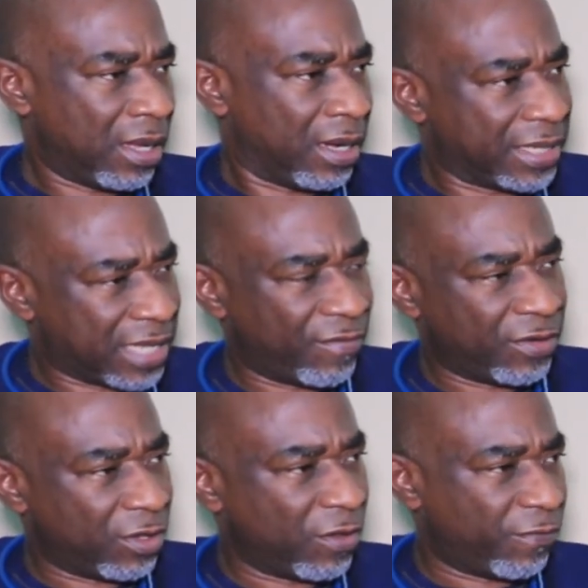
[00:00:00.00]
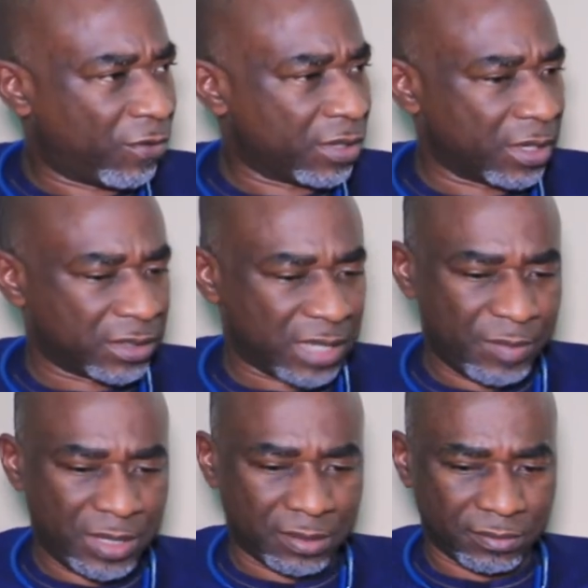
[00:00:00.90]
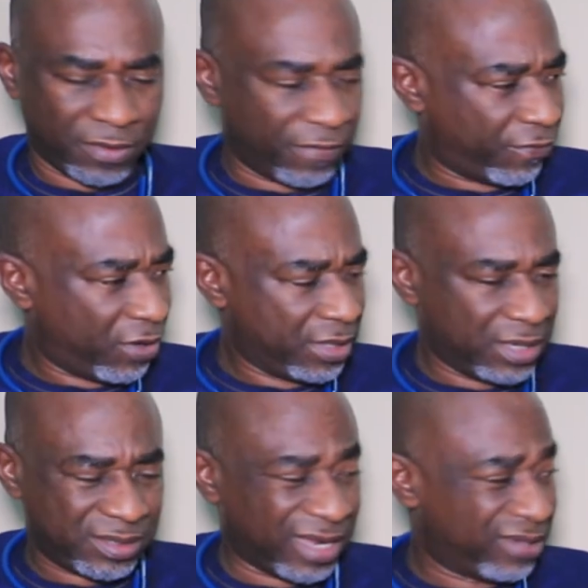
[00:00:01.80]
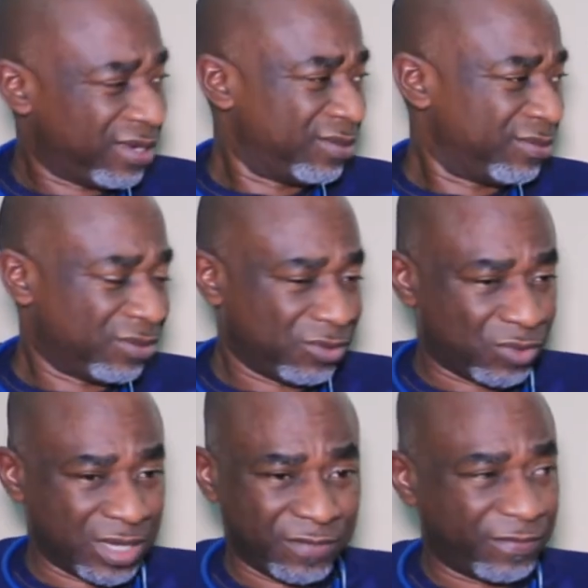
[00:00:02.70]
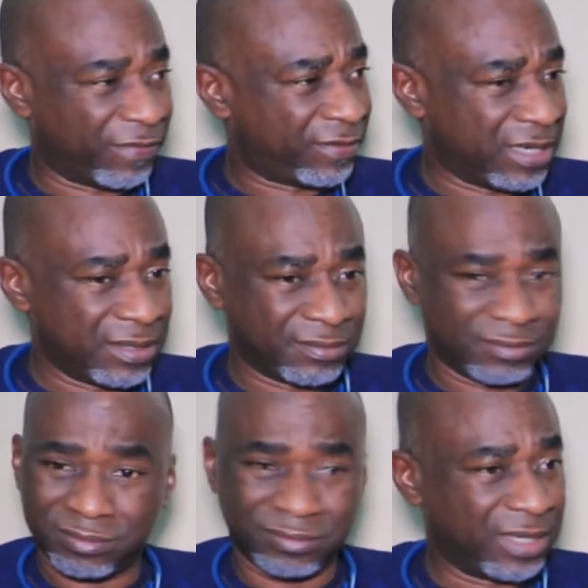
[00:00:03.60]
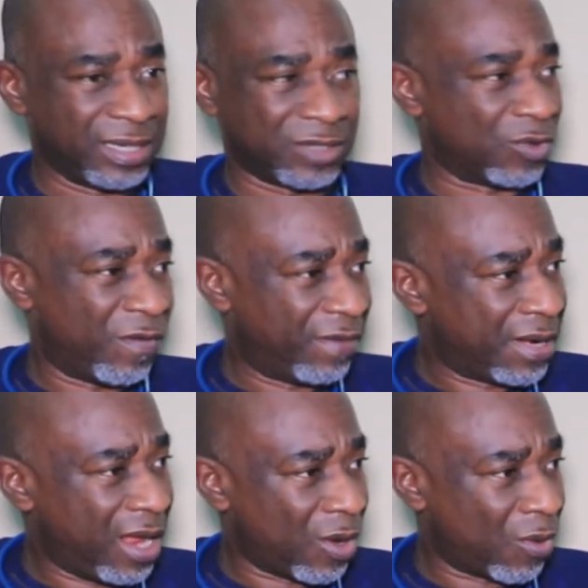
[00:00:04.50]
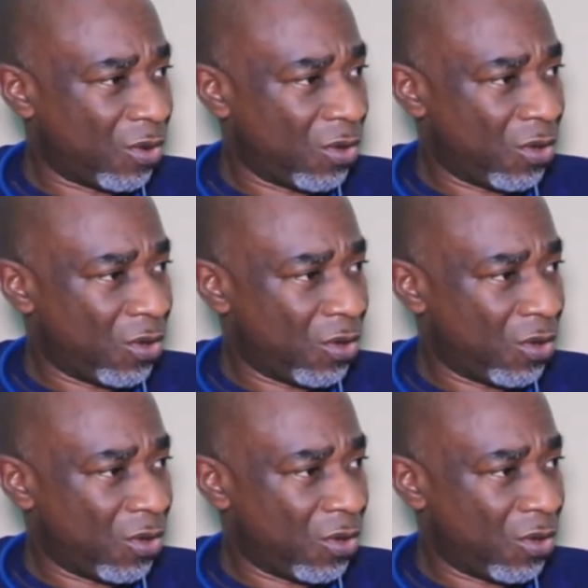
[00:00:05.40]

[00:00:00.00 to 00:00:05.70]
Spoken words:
Let's have another 4 years. 4 years started 2015. It's over now.